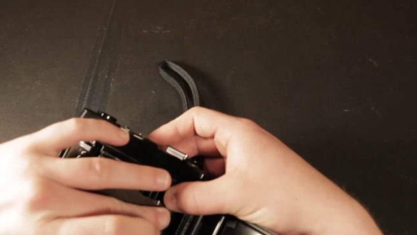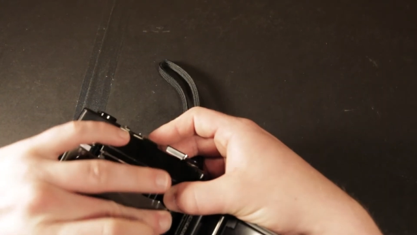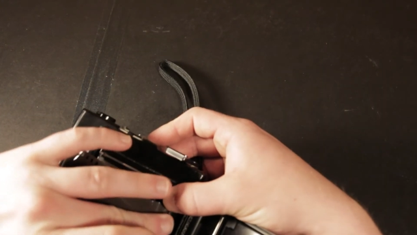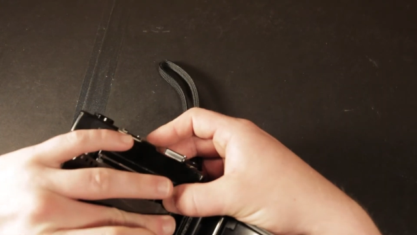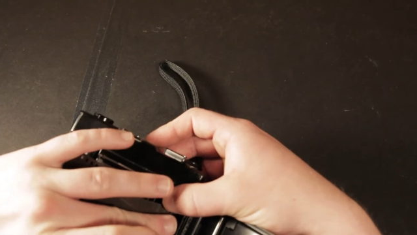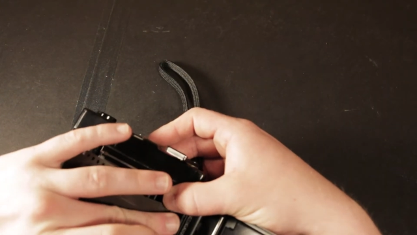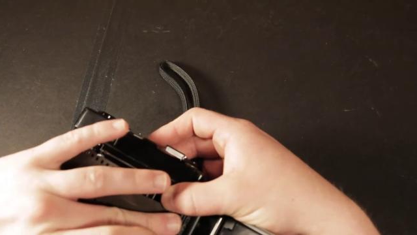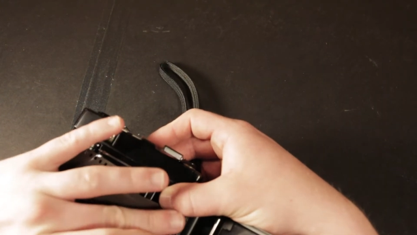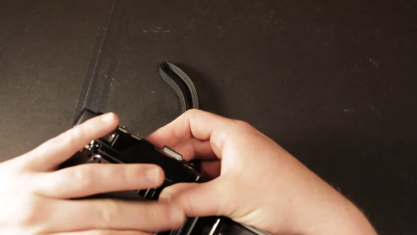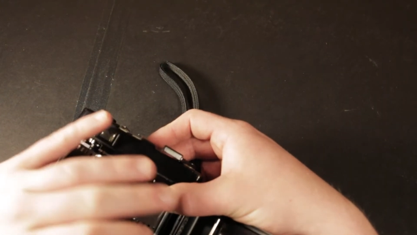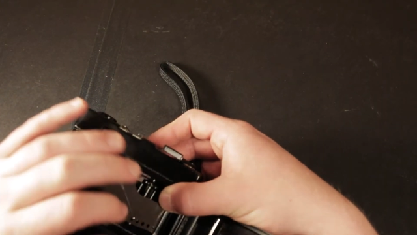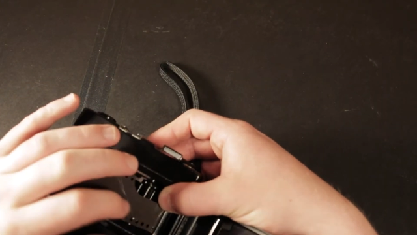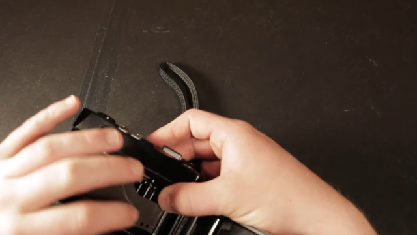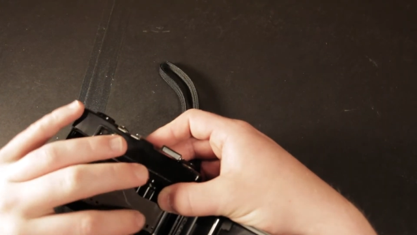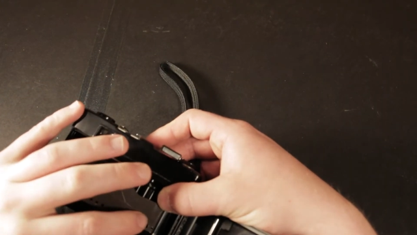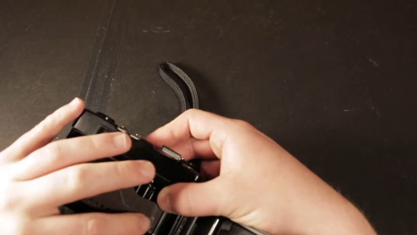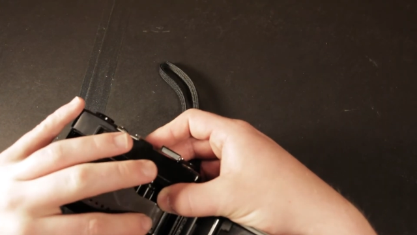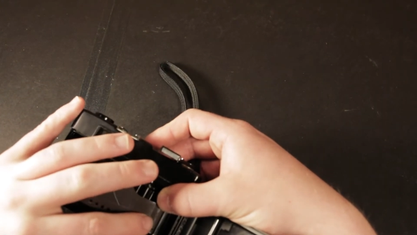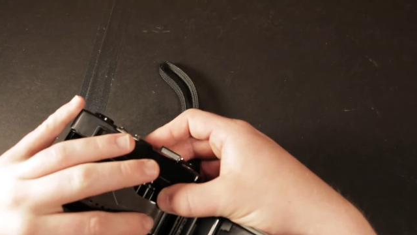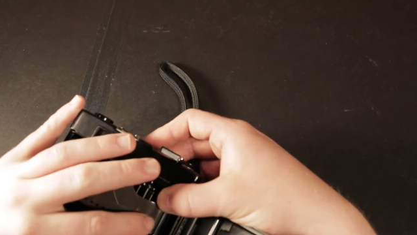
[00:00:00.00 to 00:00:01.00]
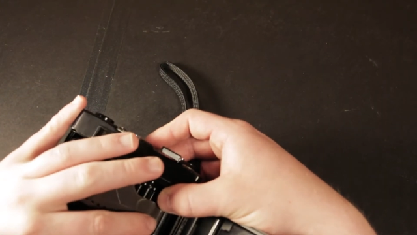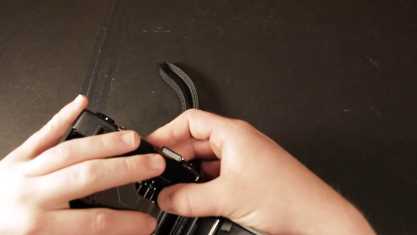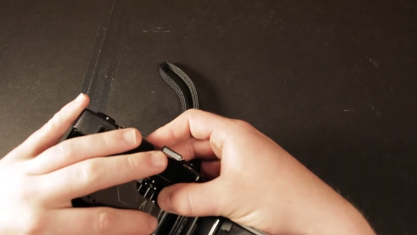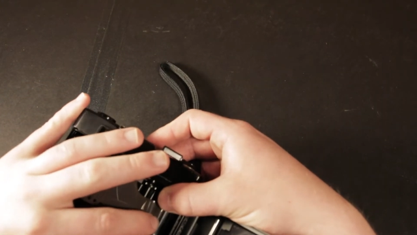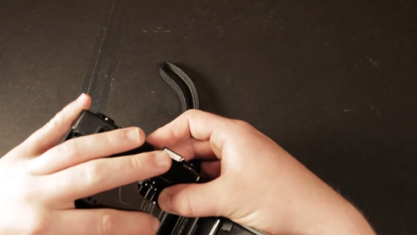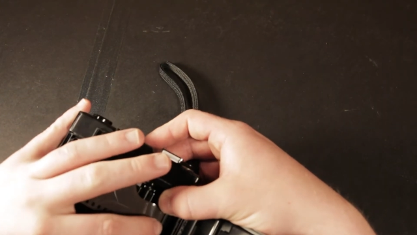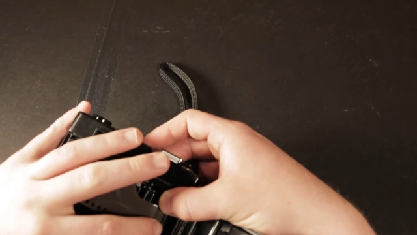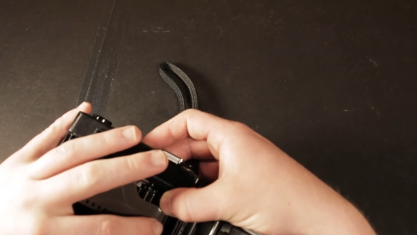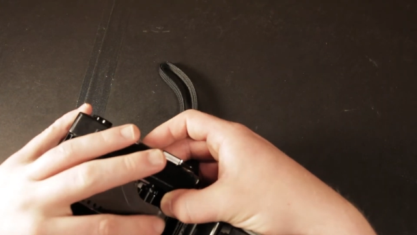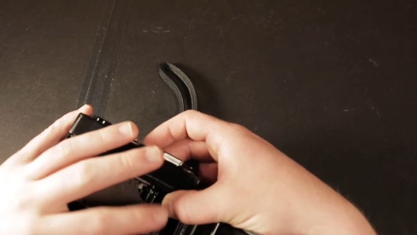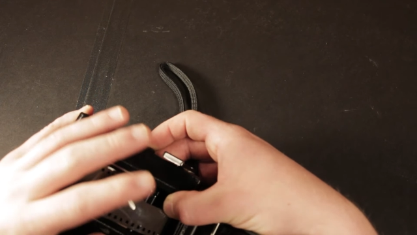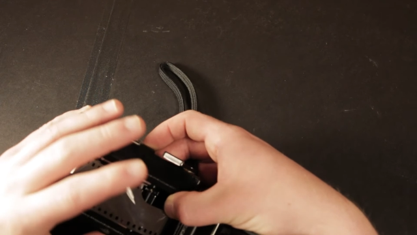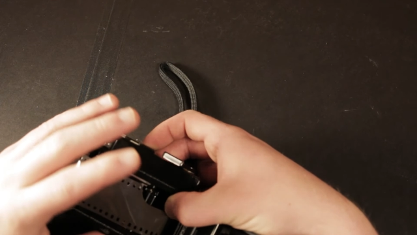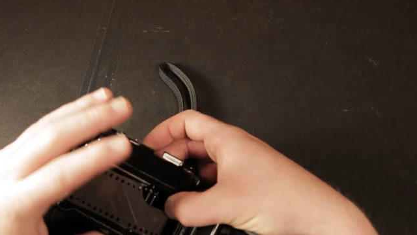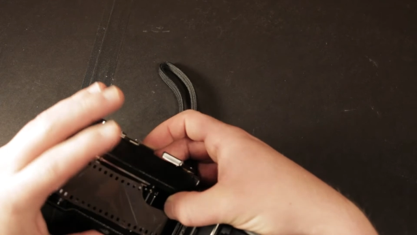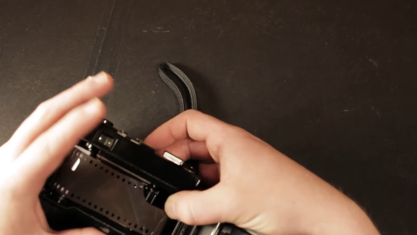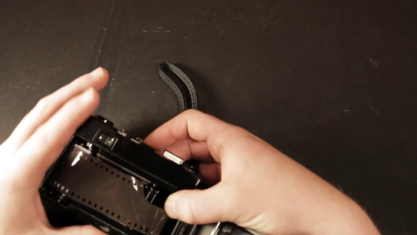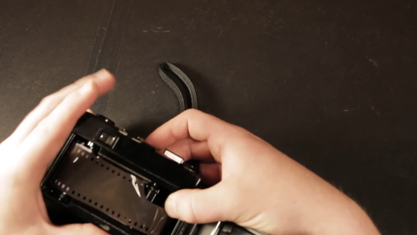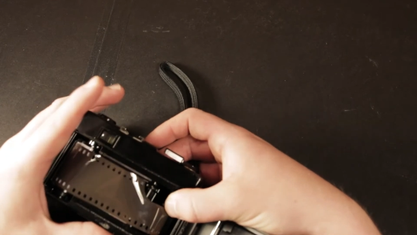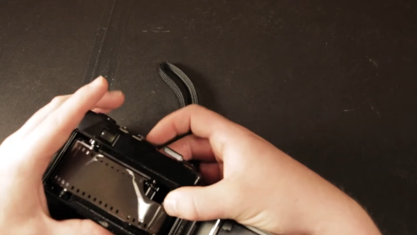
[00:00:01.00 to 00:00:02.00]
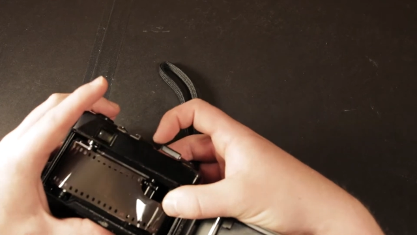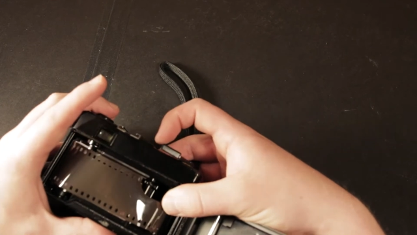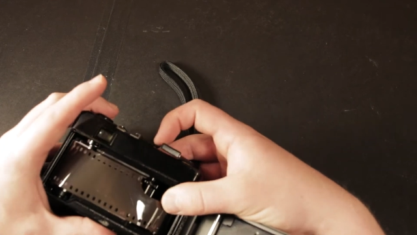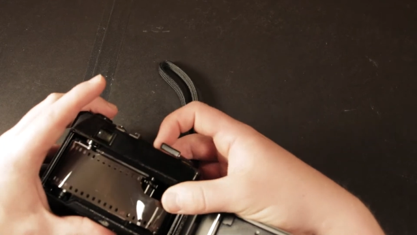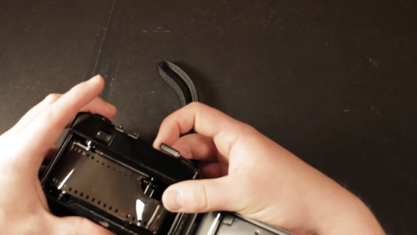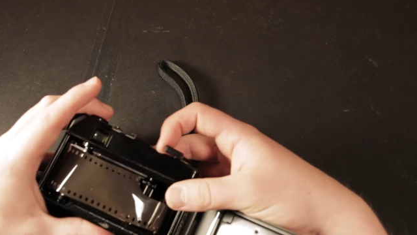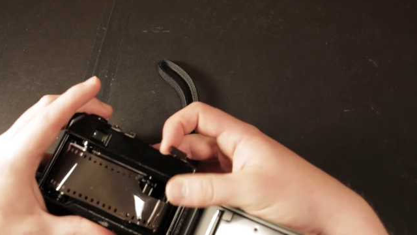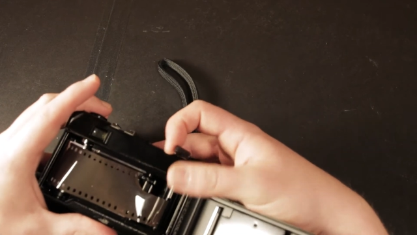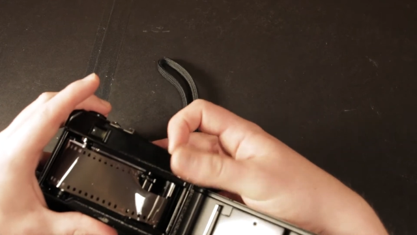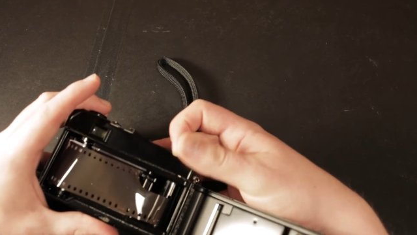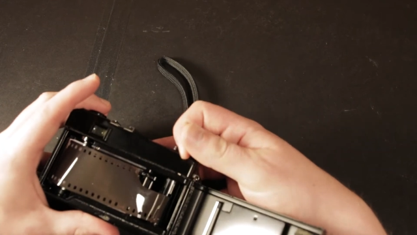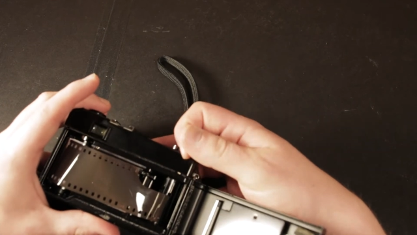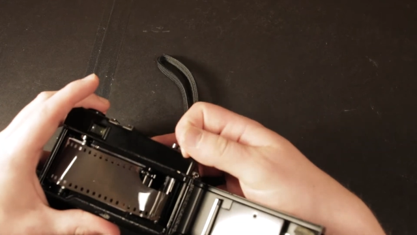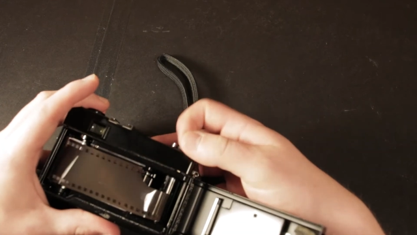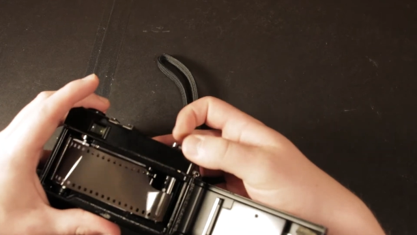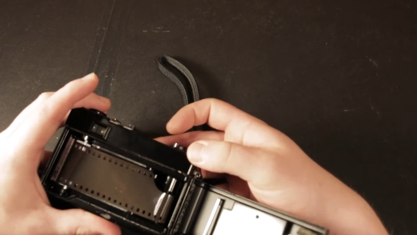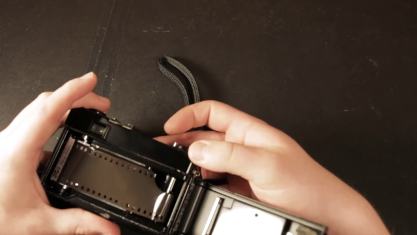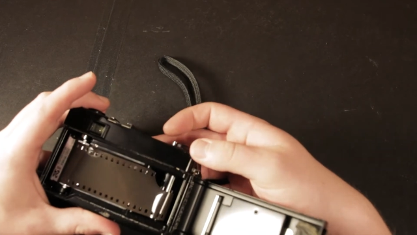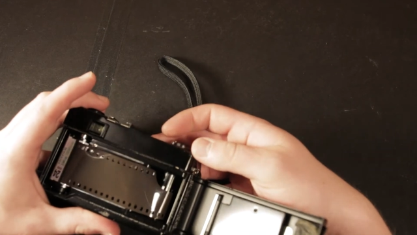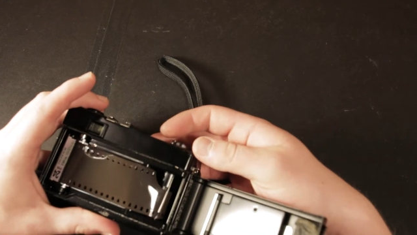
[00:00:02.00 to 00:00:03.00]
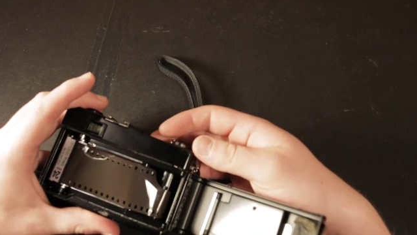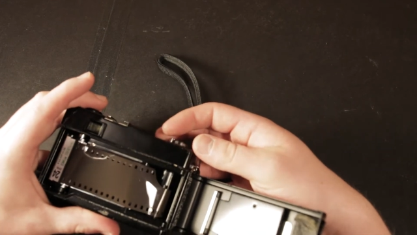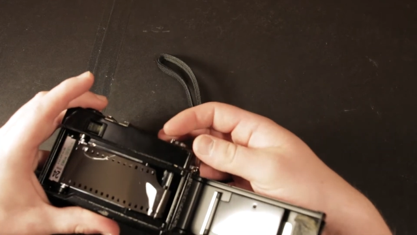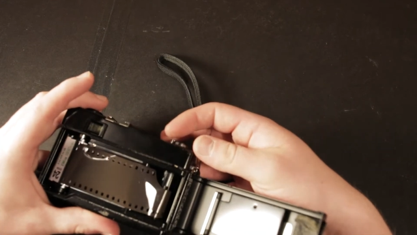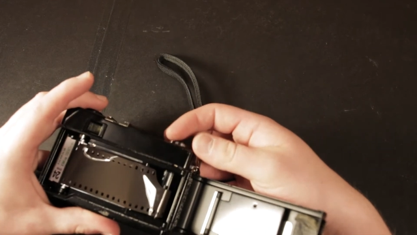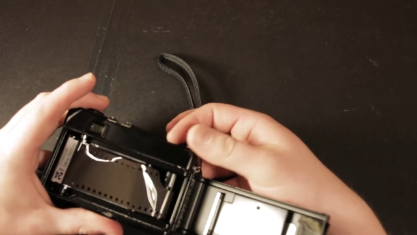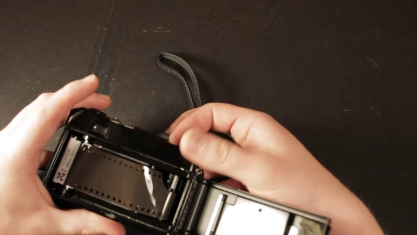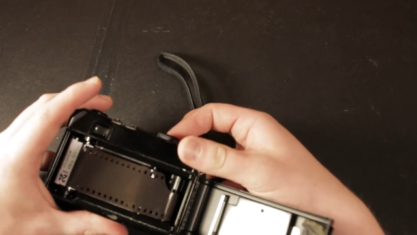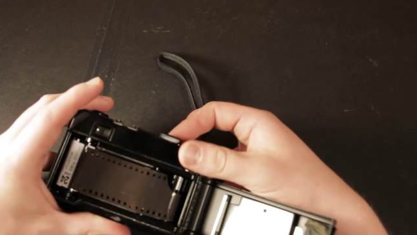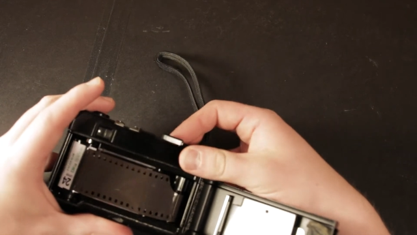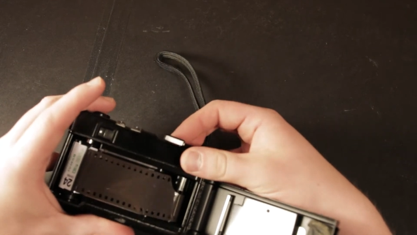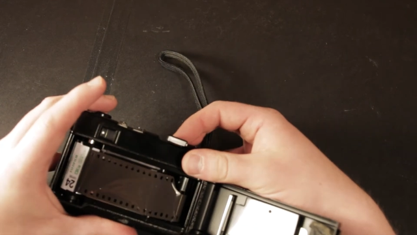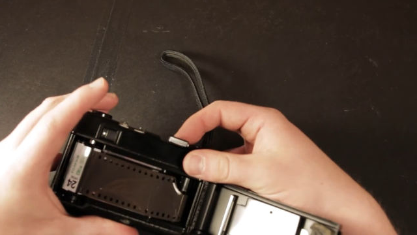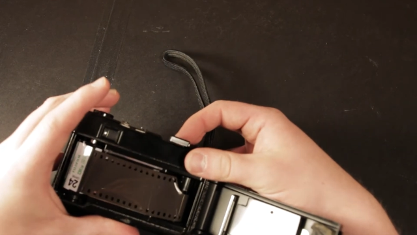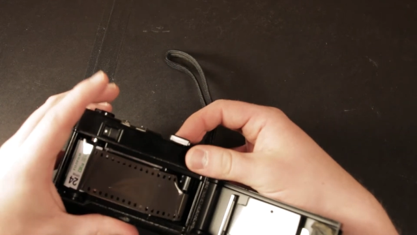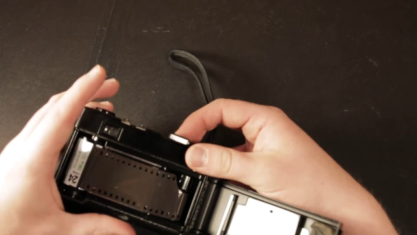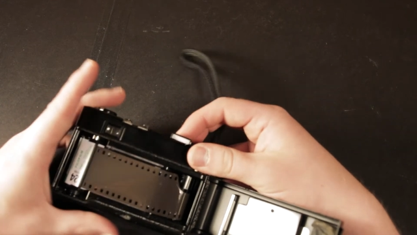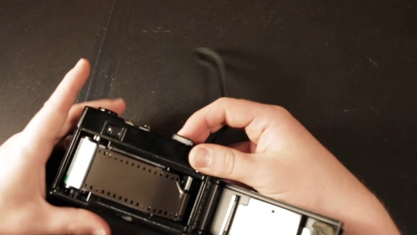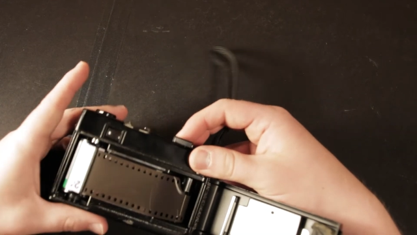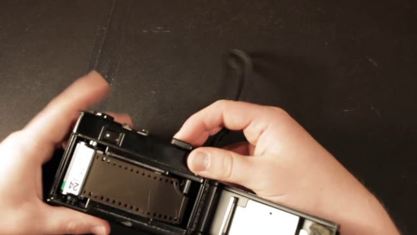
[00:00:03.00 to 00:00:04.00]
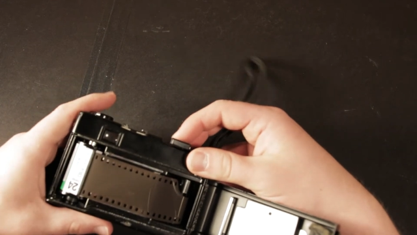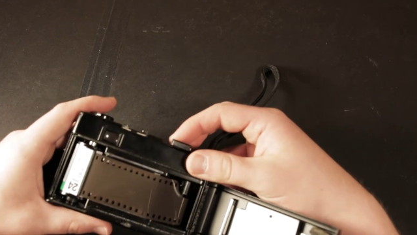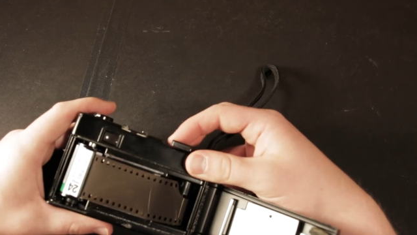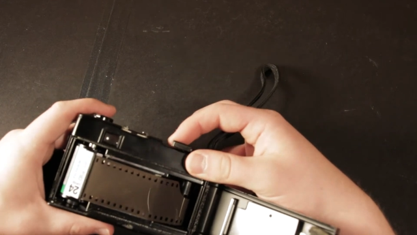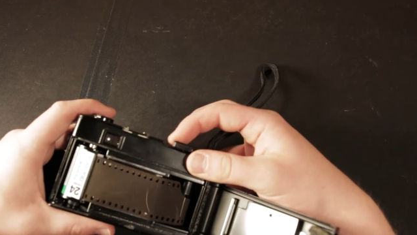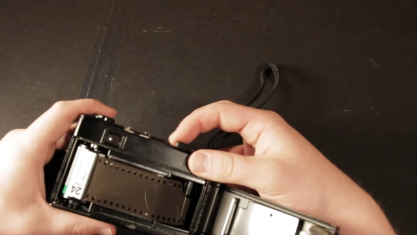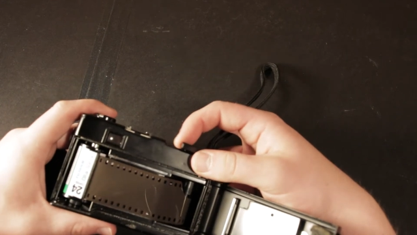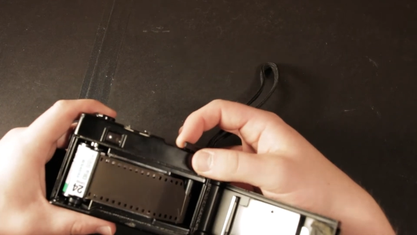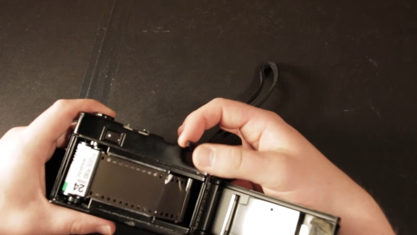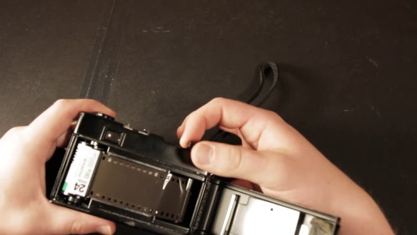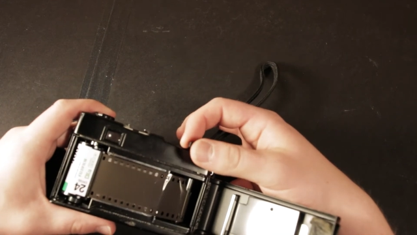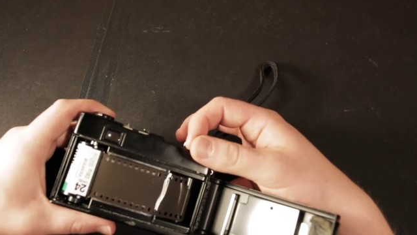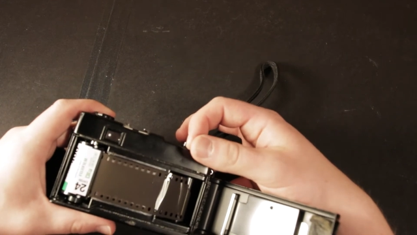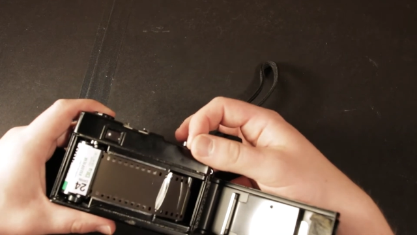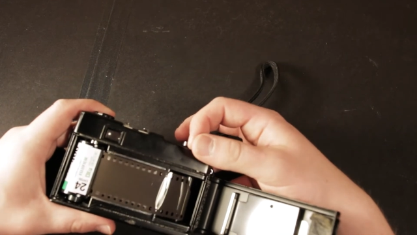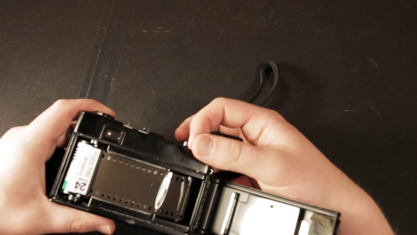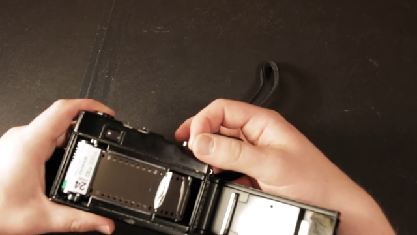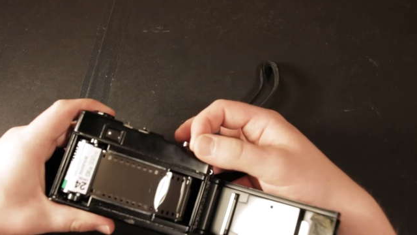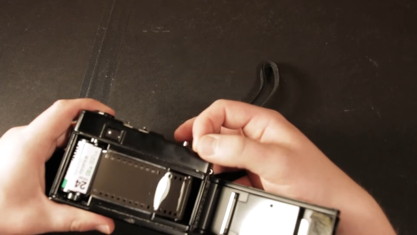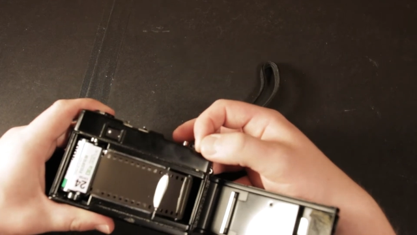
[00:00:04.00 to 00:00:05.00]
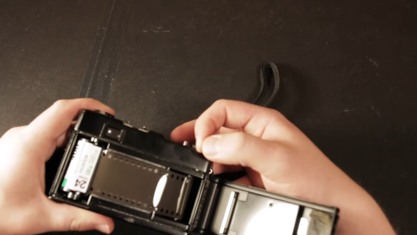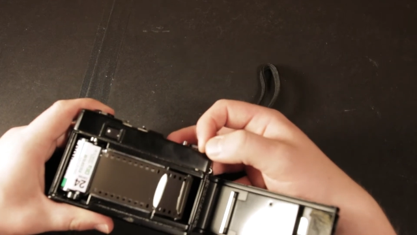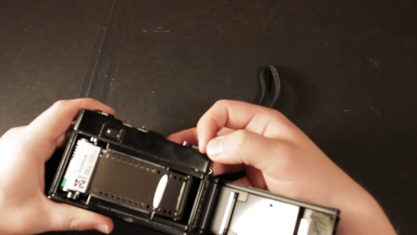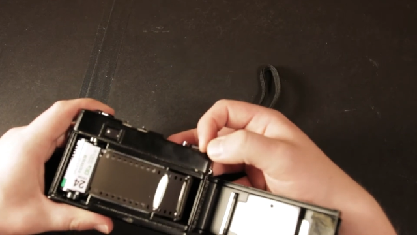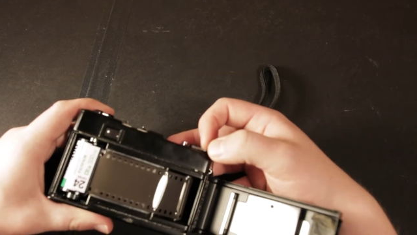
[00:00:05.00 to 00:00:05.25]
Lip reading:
[unreadable: no face in view]